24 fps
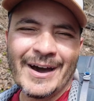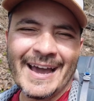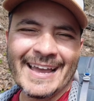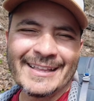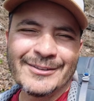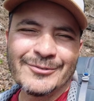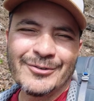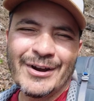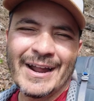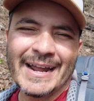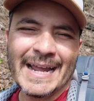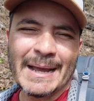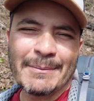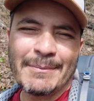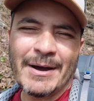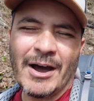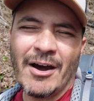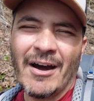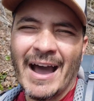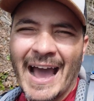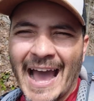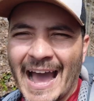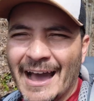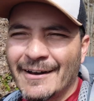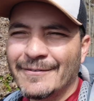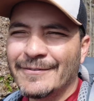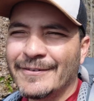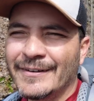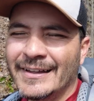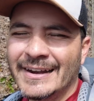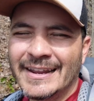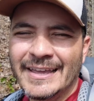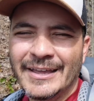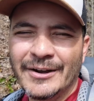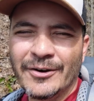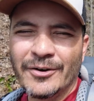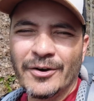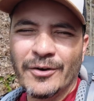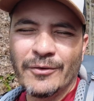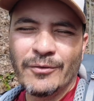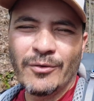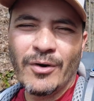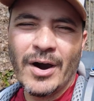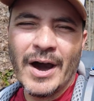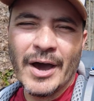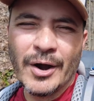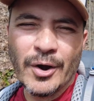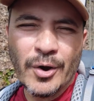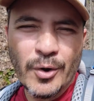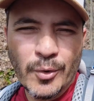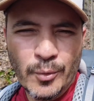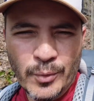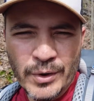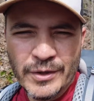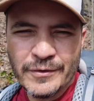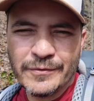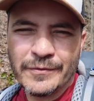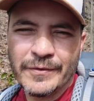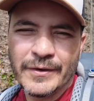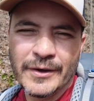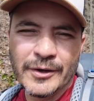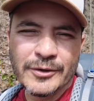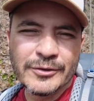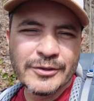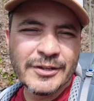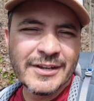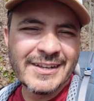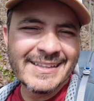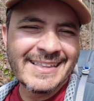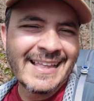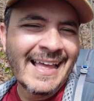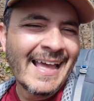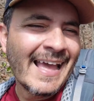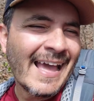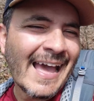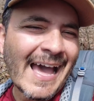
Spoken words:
I drank about half a liter of water, refilled it.